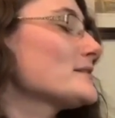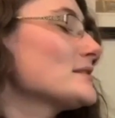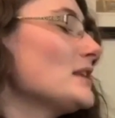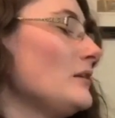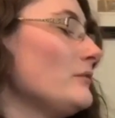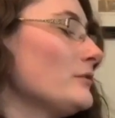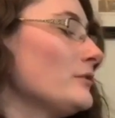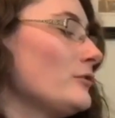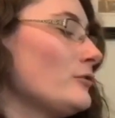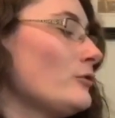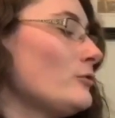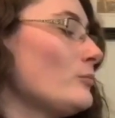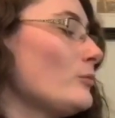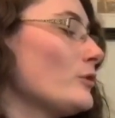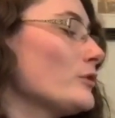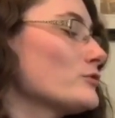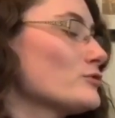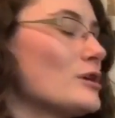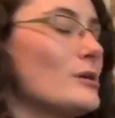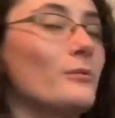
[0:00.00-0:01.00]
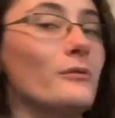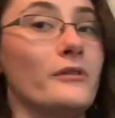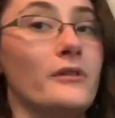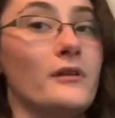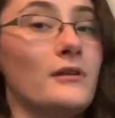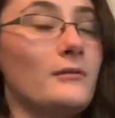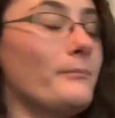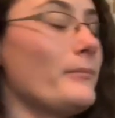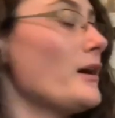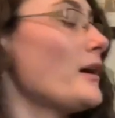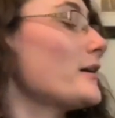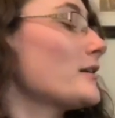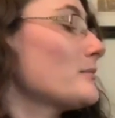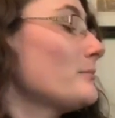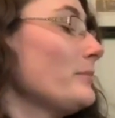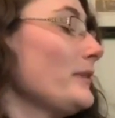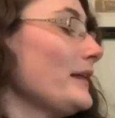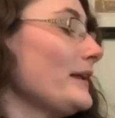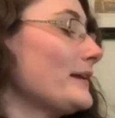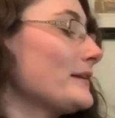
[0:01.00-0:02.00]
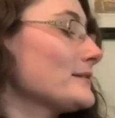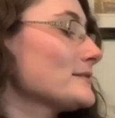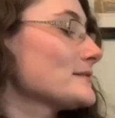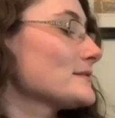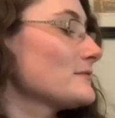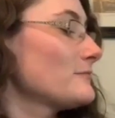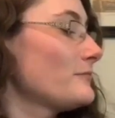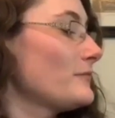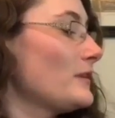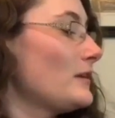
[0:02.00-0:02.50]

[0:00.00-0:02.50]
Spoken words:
that were no more trouble than potted plants.